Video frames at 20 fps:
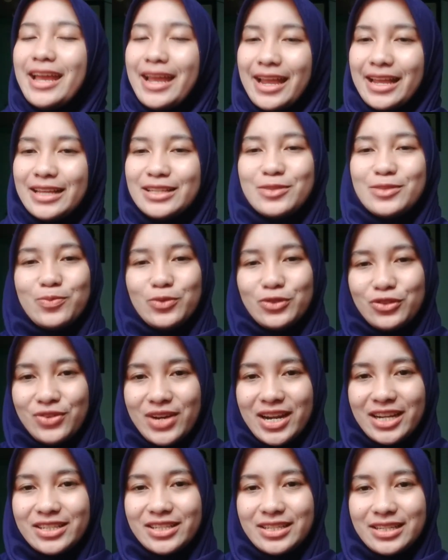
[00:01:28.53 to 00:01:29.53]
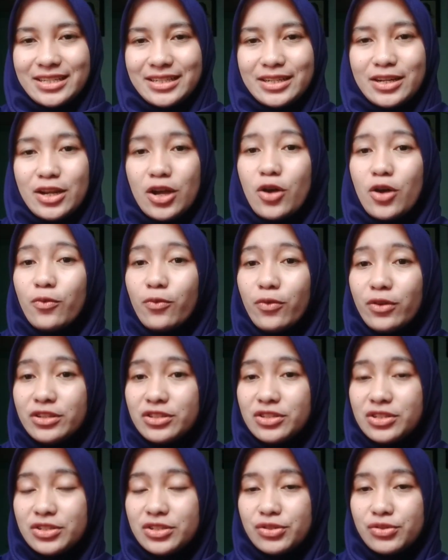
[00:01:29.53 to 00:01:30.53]
Age protection for
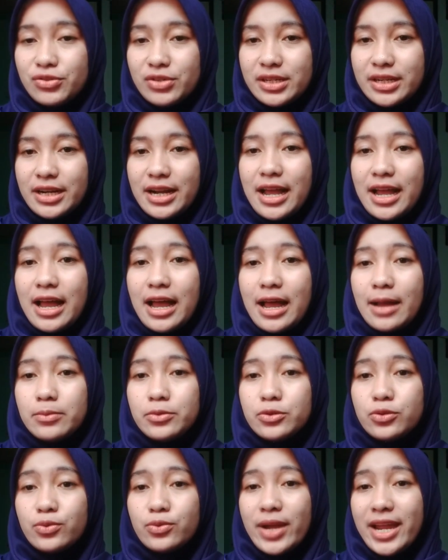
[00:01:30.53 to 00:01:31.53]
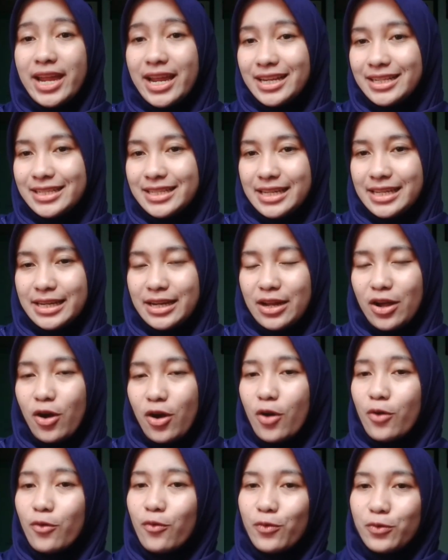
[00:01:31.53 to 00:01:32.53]
children up to 18
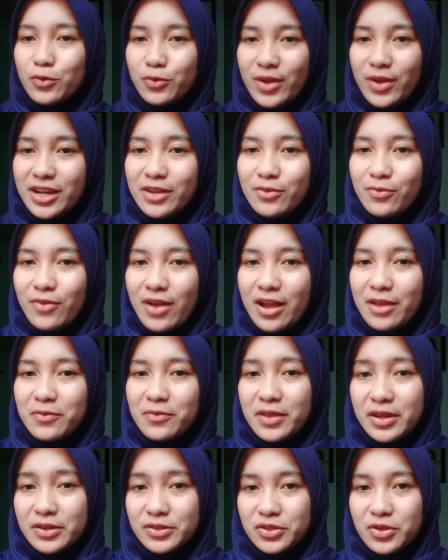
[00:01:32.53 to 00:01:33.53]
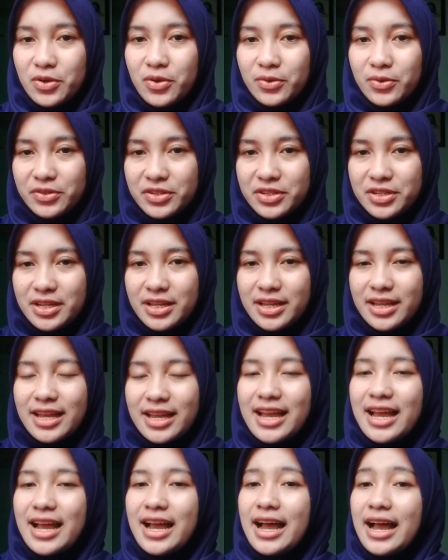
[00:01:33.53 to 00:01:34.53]
or 25 years old,
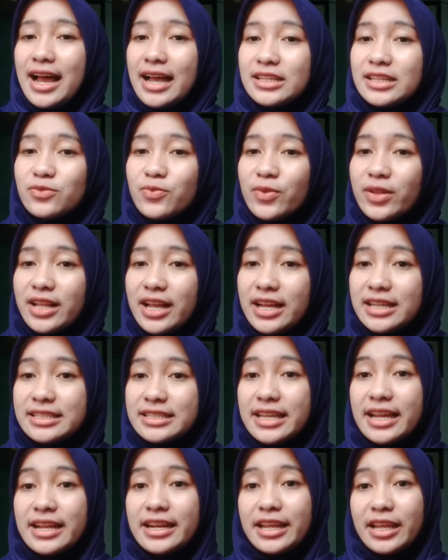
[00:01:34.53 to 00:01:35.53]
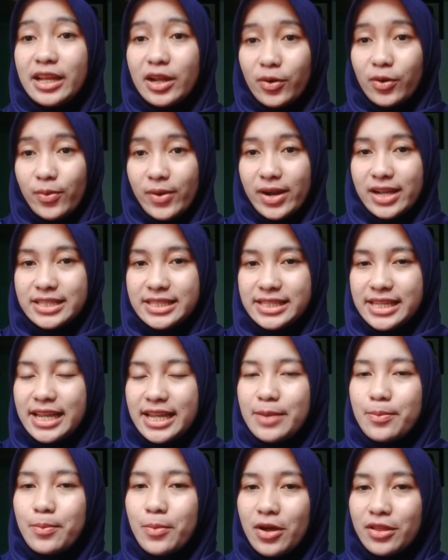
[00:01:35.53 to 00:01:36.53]
as well as an increase
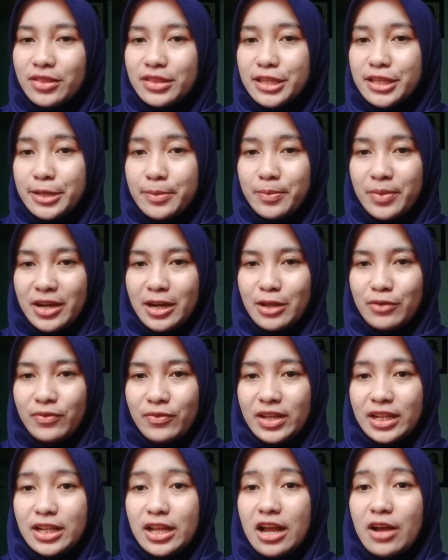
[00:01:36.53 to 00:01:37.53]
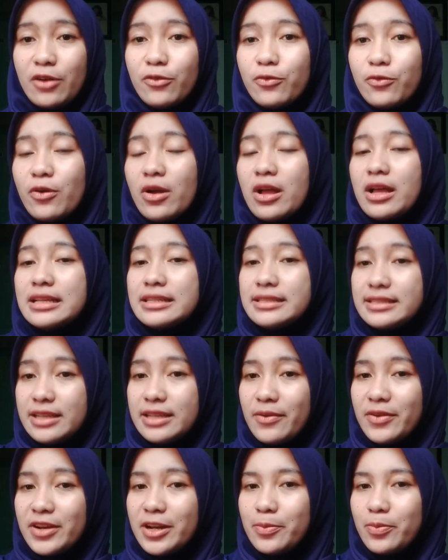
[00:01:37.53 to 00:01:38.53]
in monthly benefit of
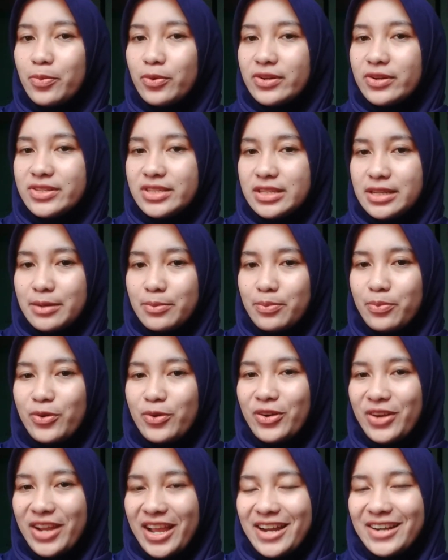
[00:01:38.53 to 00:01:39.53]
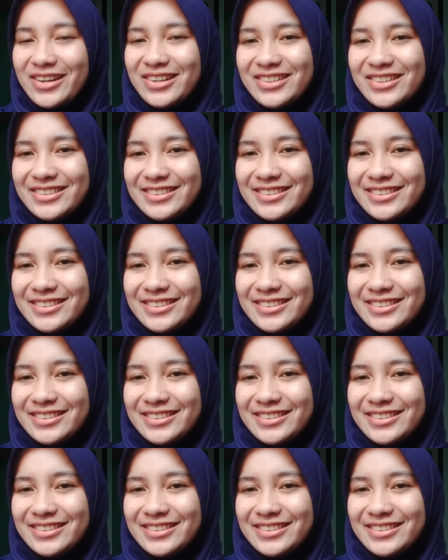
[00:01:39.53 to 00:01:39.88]
70% per year.